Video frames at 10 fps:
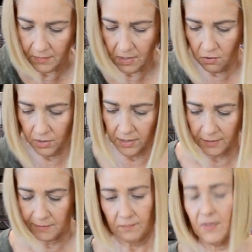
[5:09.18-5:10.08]
Okay,
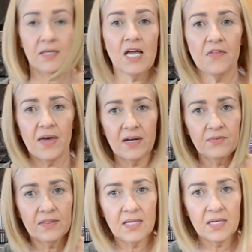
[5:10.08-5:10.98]
now that
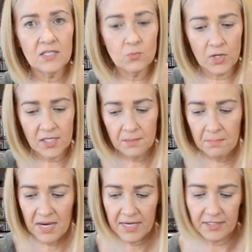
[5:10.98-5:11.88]
everything is well
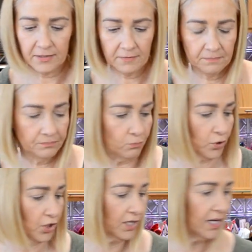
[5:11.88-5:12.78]
combined, we're
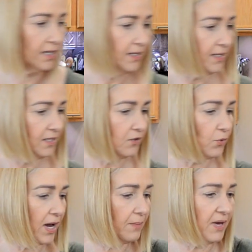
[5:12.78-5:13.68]
gonna
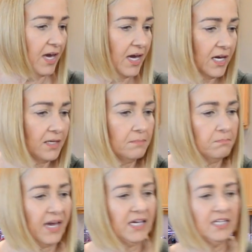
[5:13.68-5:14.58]
grab a
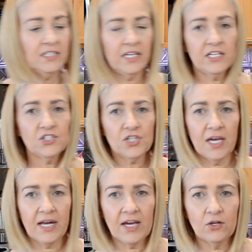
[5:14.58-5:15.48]
baking dish,
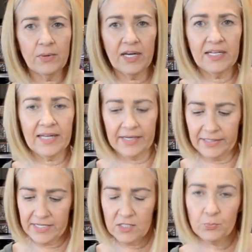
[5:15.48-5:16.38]
and I already
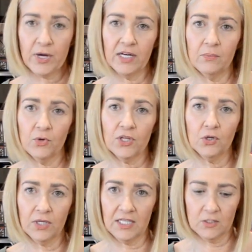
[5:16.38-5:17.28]
lightly sprayed it with
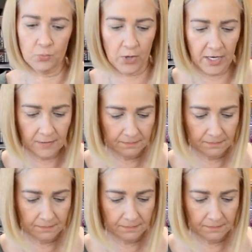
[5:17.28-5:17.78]
cooking spray.